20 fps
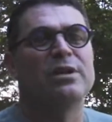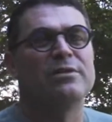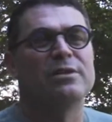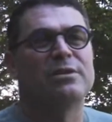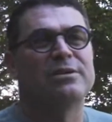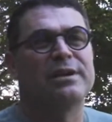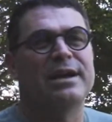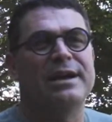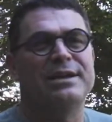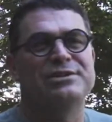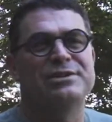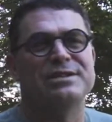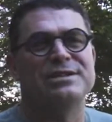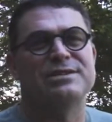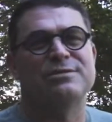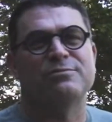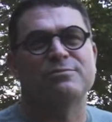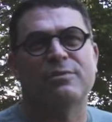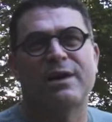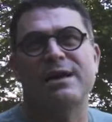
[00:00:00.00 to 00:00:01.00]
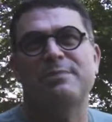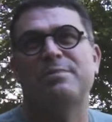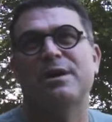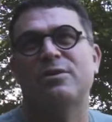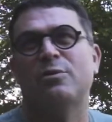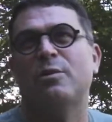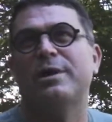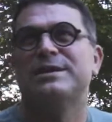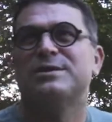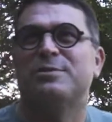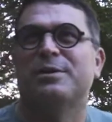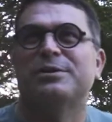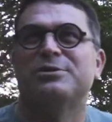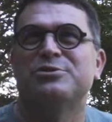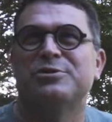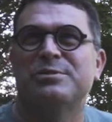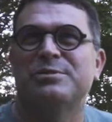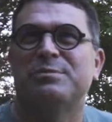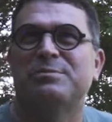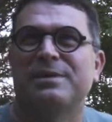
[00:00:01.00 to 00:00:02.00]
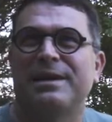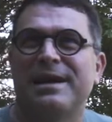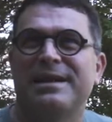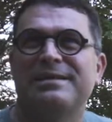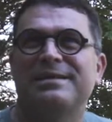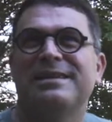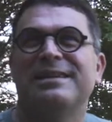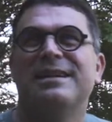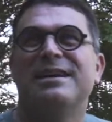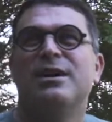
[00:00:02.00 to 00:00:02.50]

of the locations right by the wastewater treatment plant,